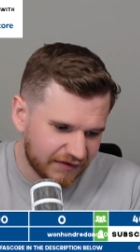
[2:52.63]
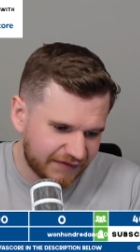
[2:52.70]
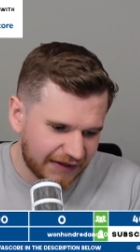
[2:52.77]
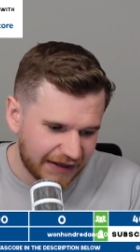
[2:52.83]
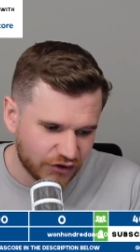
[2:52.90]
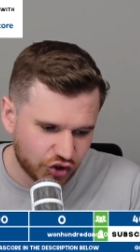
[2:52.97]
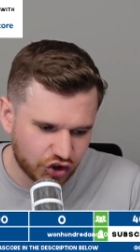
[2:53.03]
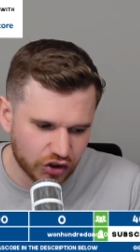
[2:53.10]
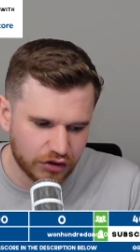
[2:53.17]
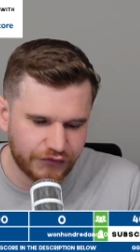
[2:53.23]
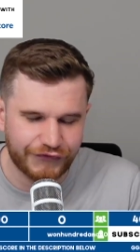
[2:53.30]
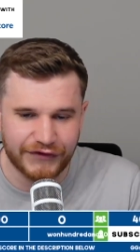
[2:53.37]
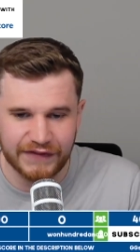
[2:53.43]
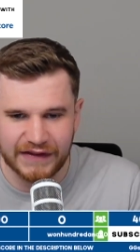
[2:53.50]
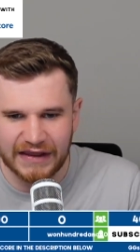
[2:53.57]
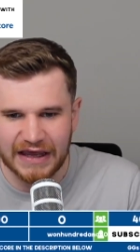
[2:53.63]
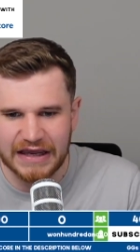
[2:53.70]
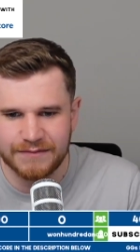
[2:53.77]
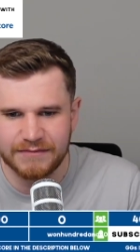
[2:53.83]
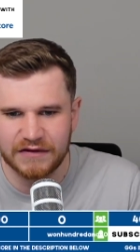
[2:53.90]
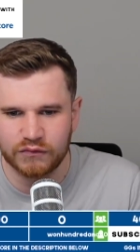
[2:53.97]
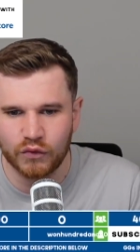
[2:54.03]
10 shots in the
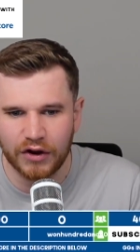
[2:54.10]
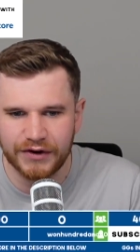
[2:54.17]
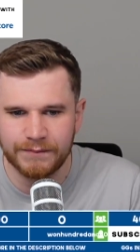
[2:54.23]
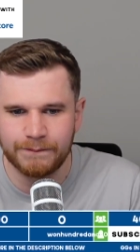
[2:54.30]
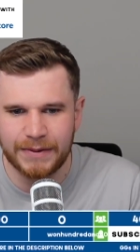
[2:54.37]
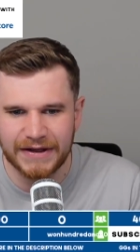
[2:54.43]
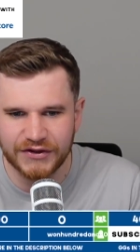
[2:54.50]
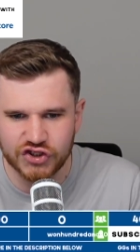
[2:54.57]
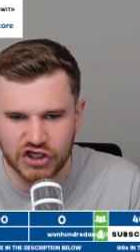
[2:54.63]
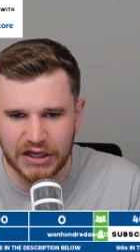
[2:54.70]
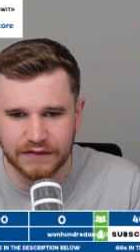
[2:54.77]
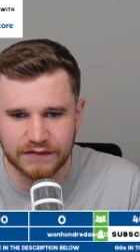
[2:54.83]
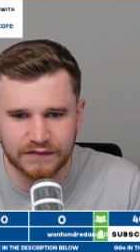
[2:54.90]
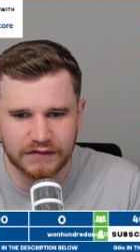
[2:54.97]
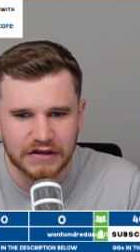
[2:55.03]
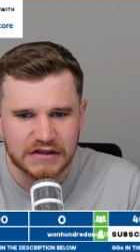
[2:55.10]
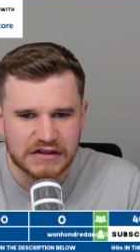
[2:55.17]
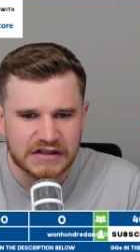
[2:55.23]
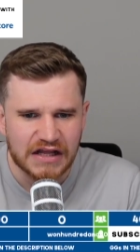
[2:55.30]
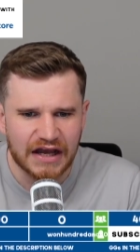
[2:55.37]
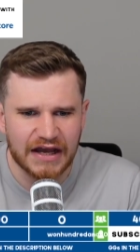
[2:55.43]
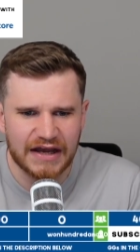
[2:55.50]
game, missed one big
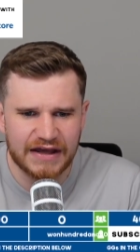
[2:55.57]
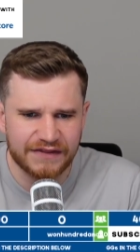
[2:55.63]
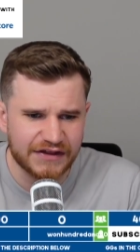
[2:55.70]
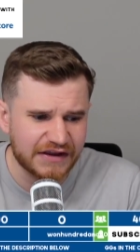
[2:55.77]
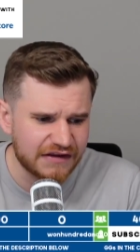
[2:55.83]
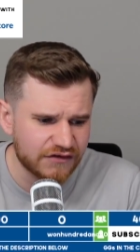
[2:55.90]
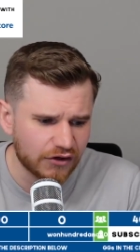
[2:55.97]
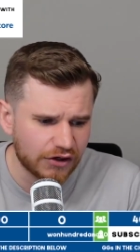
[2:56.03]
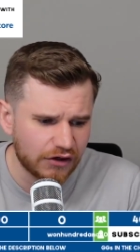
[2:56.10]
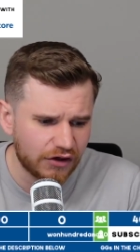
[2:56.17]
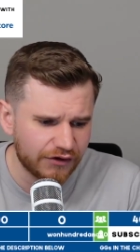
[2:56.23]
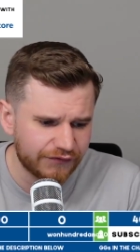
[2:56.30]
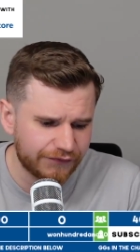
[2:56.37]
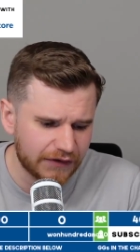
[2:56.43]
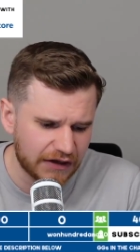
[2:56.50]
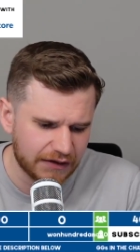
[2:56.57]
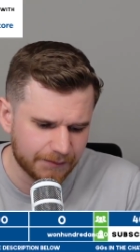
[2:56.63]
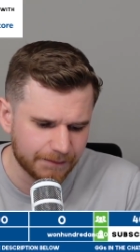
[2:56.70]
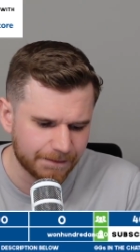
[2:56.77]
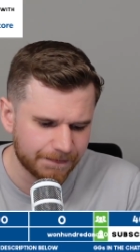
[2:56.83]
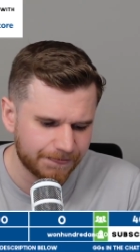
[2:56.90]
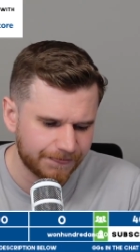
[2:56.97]
chance. I think he's got a lot
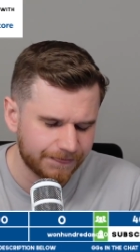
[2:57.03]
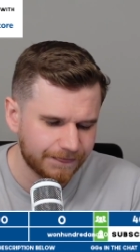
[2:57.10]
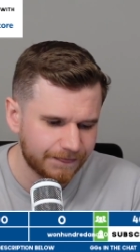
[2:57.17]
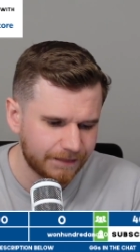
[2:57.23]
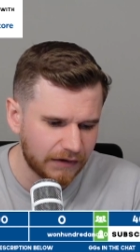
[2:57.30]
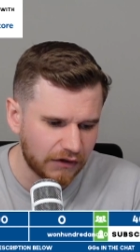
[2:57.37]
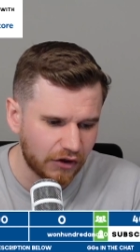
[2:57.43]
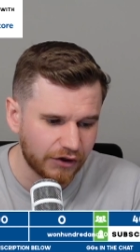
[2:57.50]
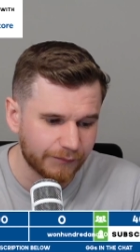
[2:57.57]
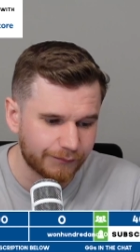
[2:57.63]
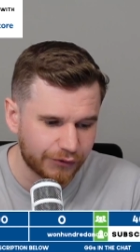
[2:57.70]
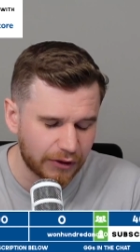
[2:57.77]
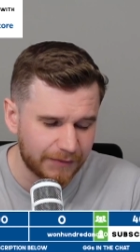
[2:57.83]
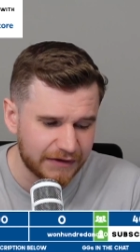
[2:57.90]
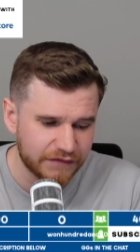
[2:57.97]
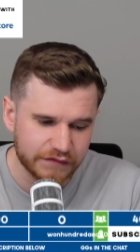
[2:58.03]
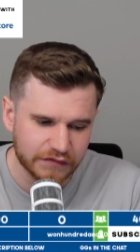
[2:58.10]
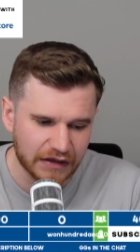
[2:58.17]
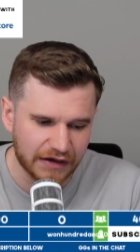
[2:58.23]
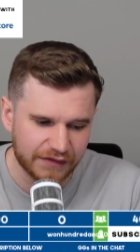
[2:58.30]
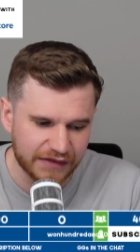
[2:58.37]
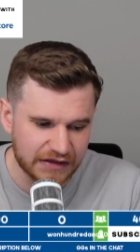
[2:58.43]
of promise,
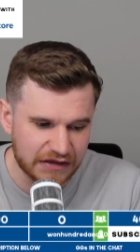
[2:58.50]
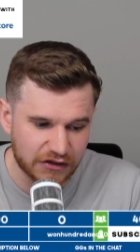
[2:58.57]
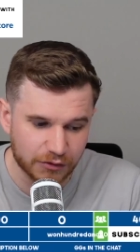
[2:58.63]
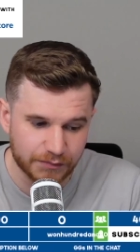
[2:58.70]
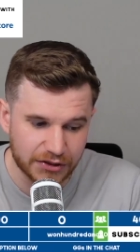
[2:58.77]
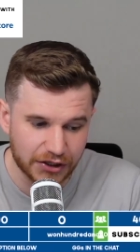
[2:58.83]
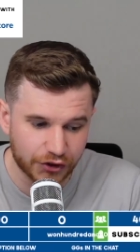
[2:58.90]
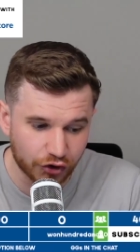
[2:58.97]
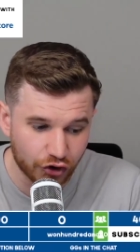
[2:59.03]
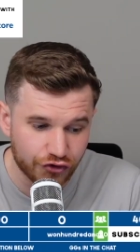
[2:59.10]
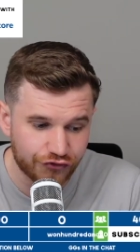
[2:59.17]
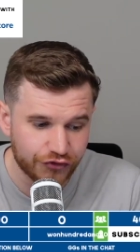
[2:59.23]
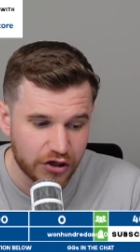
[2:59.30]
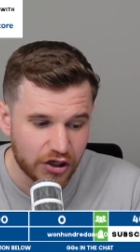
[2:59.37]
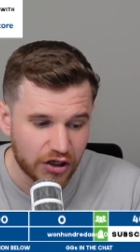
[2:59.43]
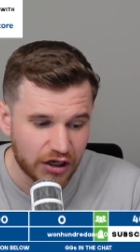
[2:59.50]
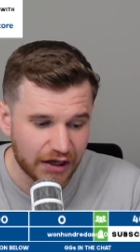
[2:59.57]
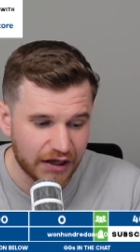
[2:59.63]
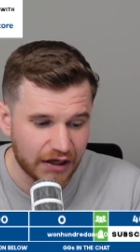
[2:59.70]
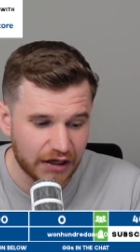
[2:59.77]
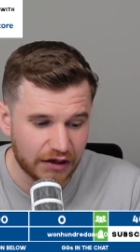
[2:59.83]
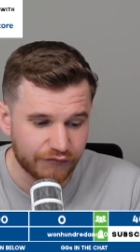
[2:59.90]
and I think he could be a good
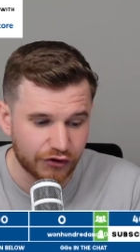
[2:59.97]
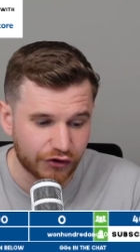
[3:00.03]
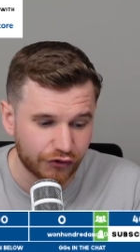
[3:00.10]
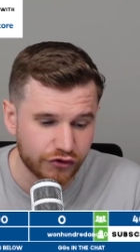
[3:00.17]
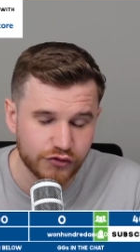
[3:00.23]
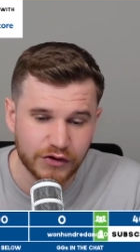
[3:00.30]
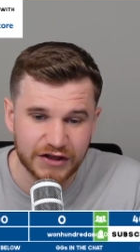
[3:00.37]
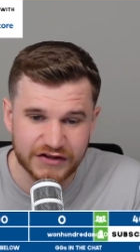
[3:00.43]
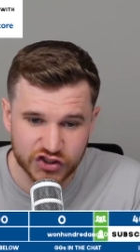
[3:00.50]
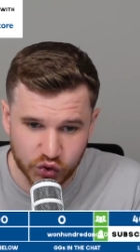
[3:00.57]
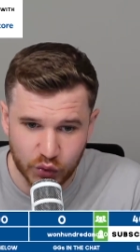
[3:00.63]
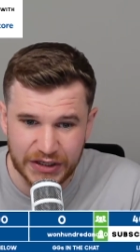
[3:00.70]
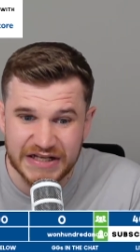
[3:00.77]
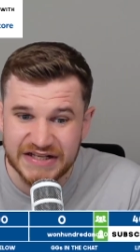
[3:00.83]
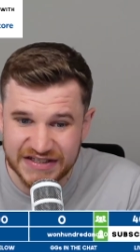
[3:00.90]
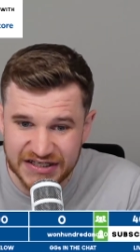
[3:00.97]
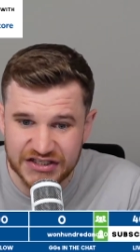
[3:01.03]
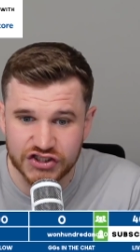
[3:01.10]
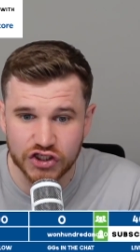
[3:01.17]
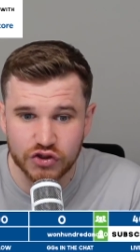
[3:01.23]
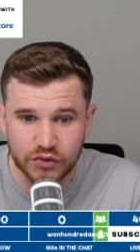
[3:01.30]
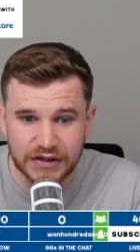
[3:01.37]
recruit at
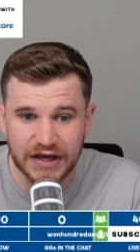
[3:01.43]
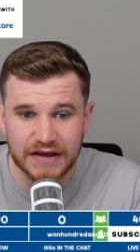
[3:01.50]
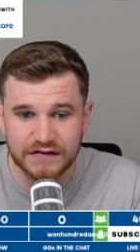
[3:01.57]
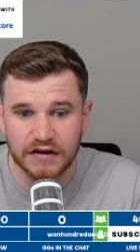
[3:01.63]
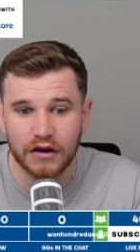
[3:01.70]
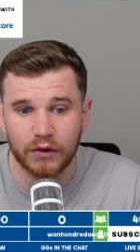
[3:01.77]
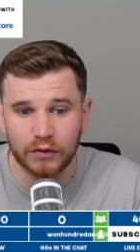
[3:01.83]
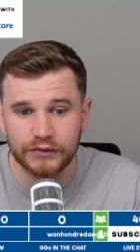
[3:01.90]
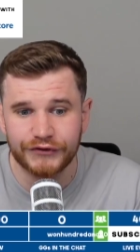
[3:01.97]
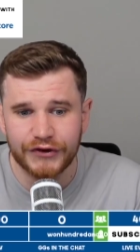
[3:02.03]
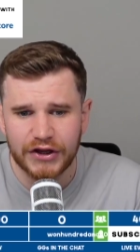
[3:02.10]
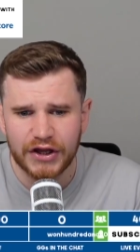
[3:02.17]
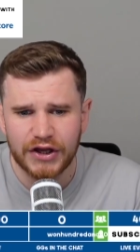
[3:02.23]
22 years old